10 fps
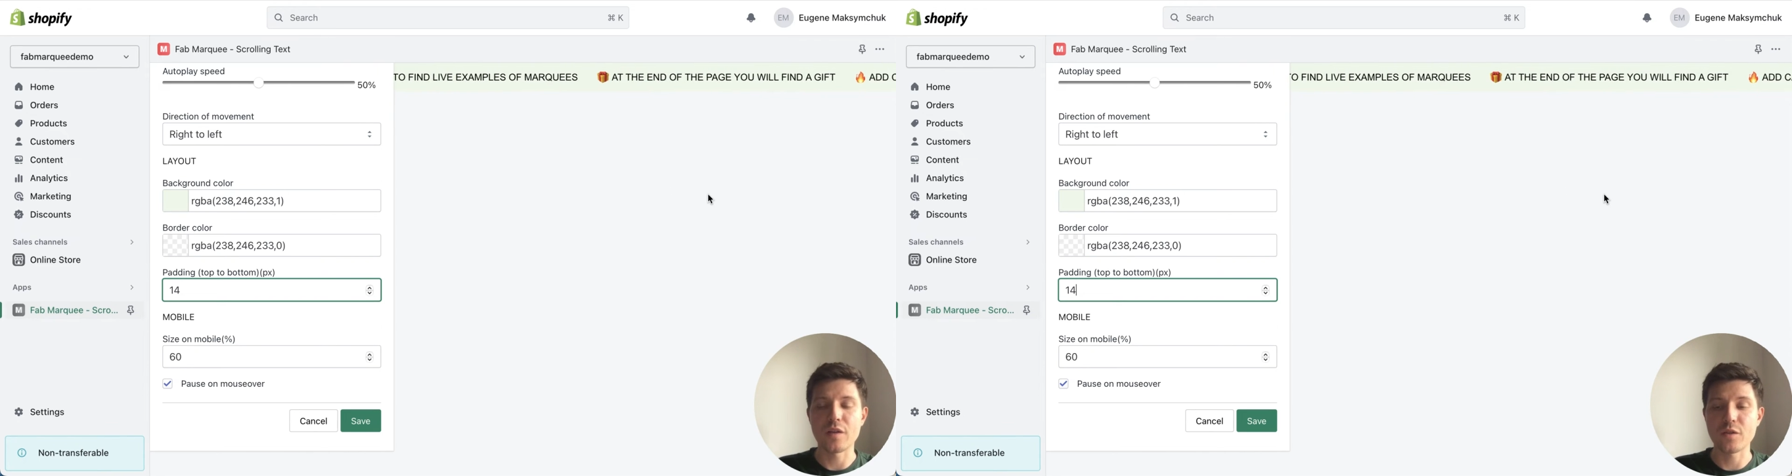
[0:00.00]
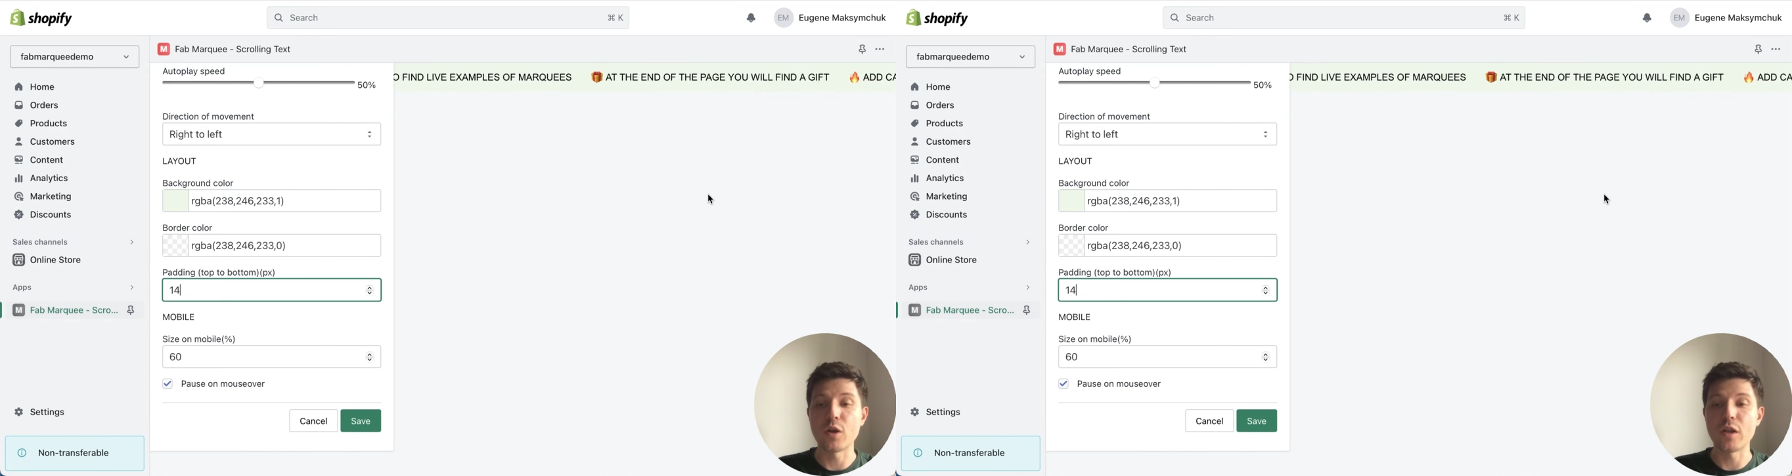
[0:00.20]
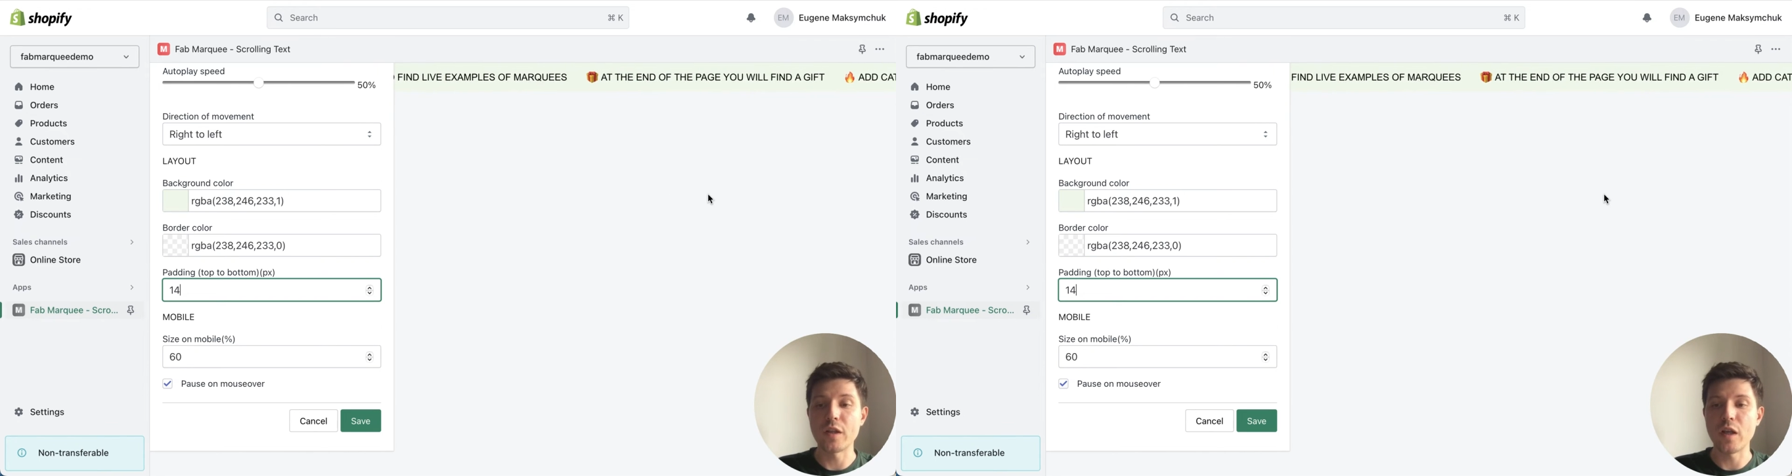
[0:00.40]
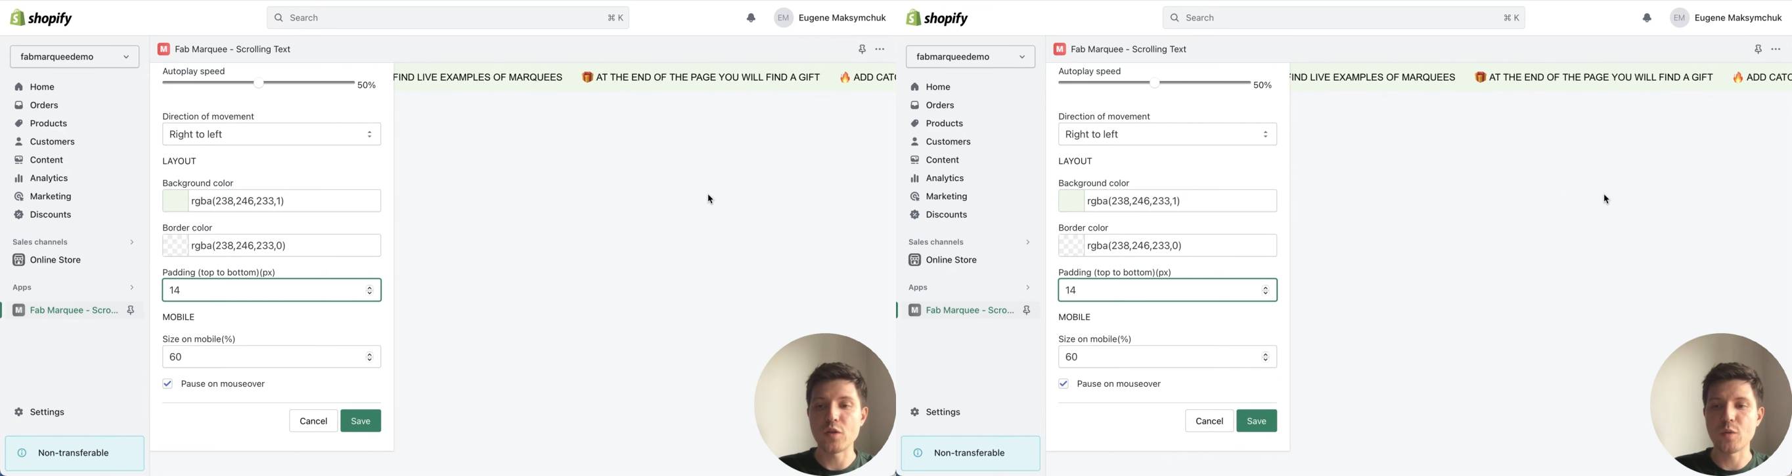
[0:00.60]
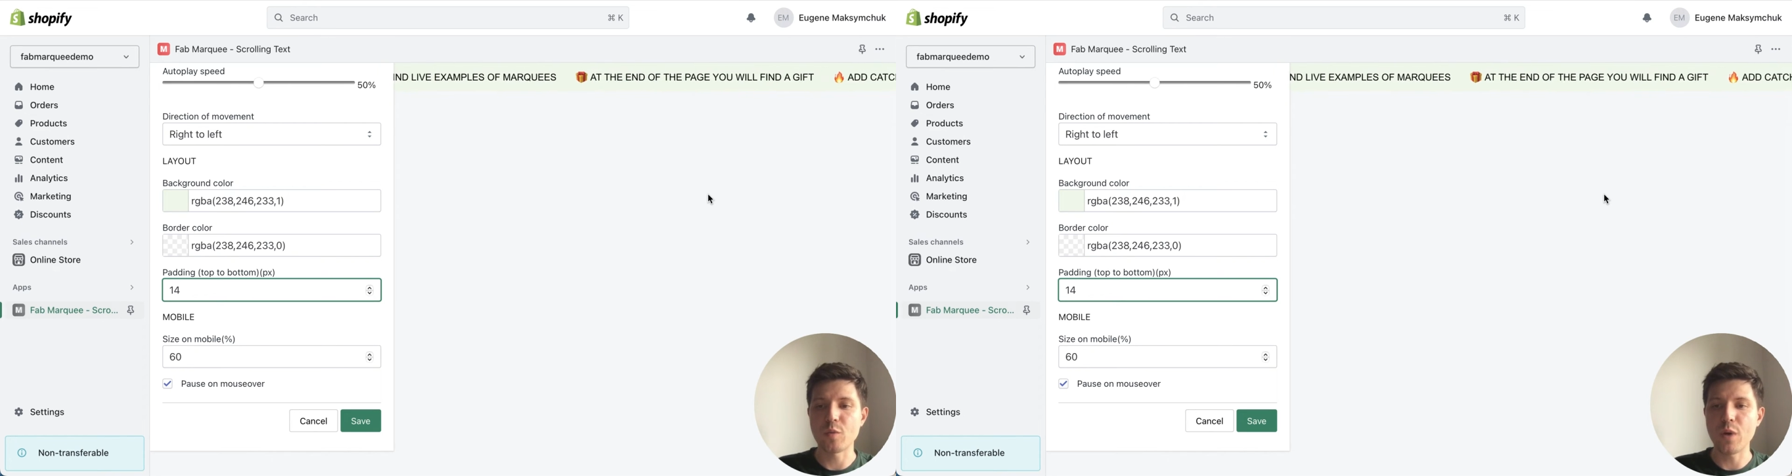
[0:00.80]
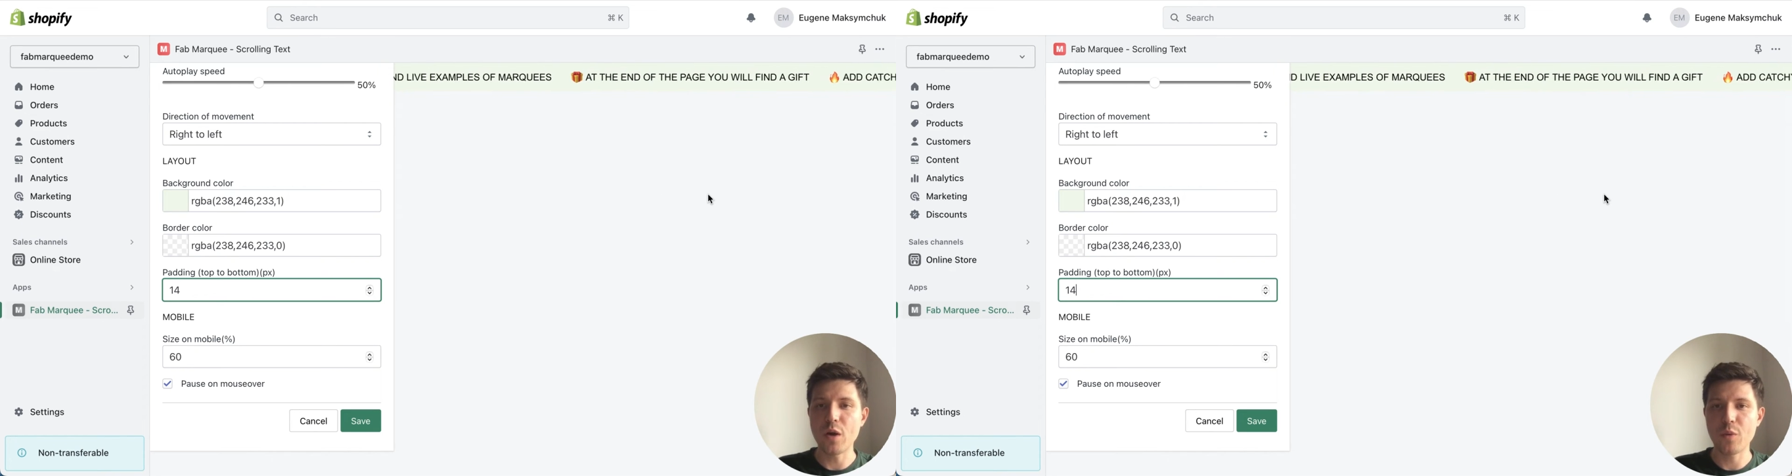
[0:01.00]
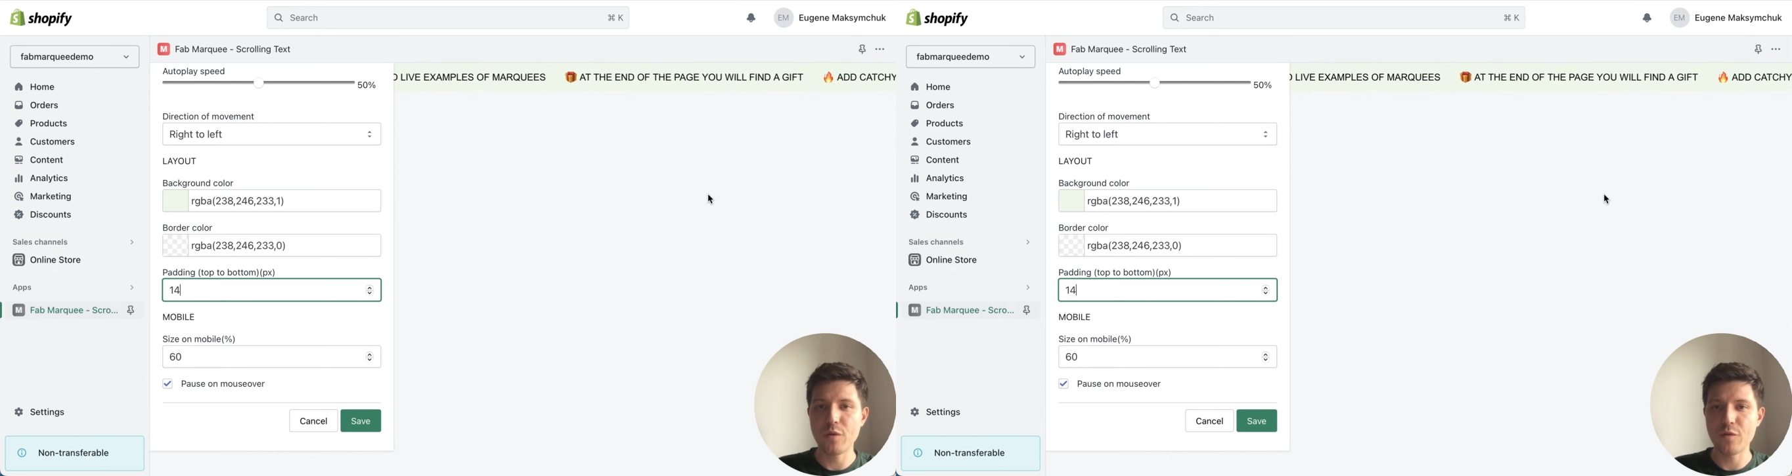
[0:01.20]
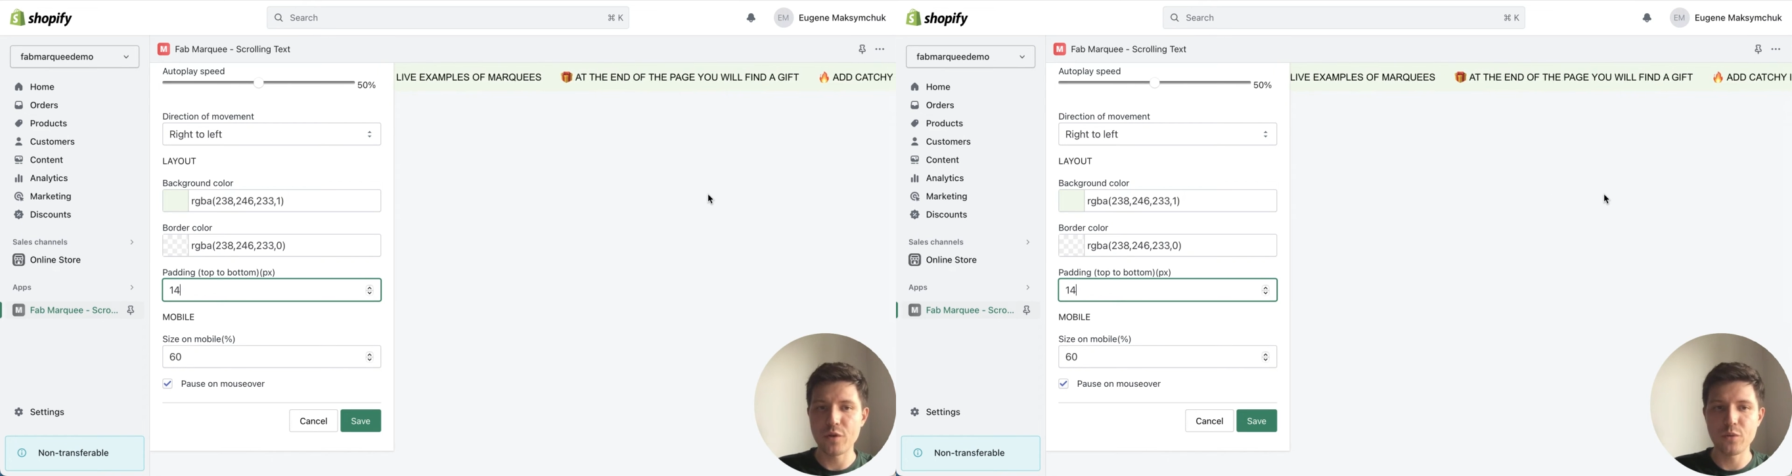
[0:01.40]
scrolling announcement bar
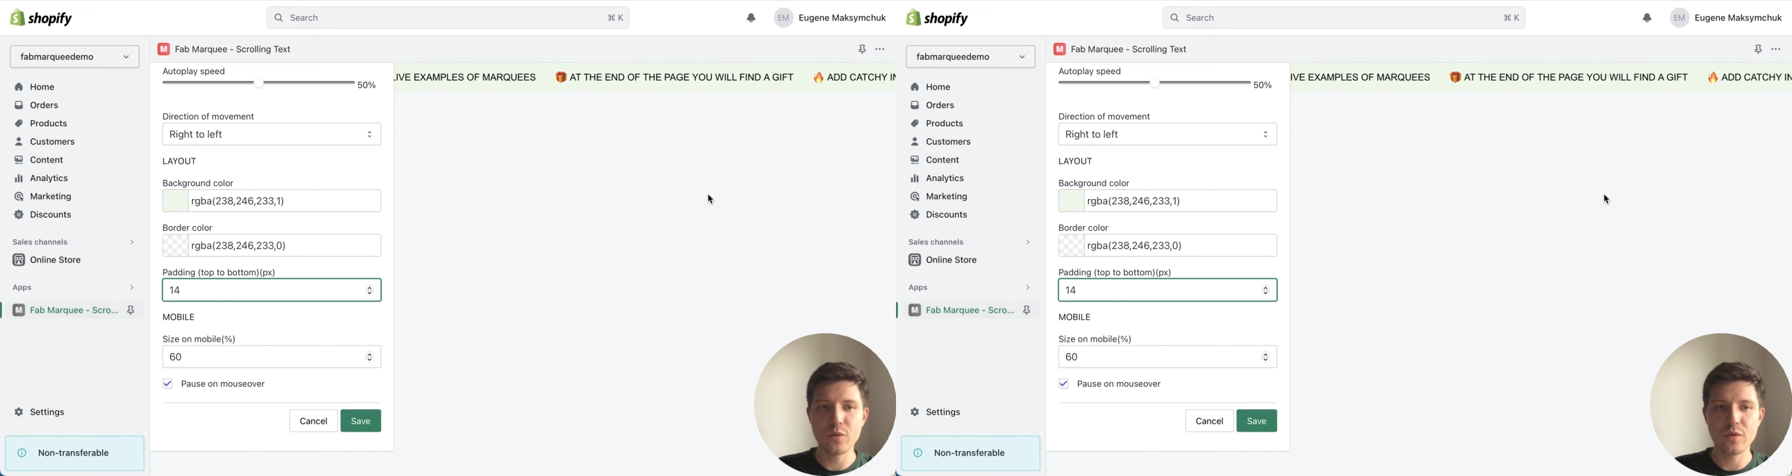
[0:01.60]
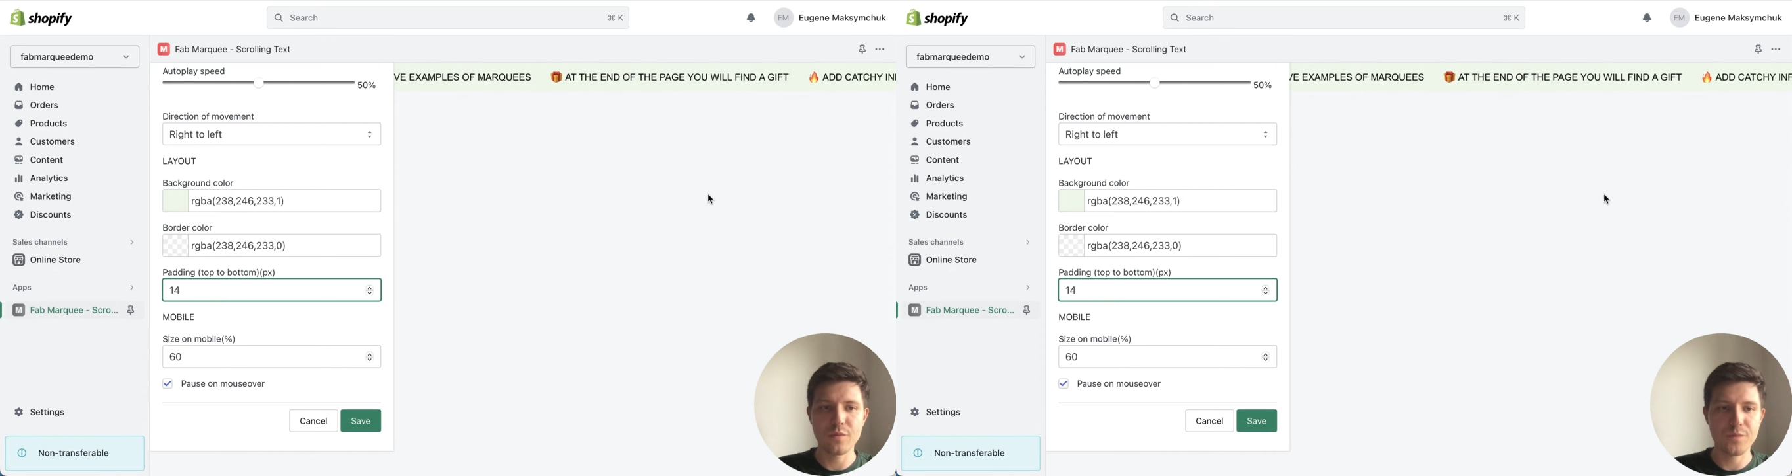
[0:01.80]
preview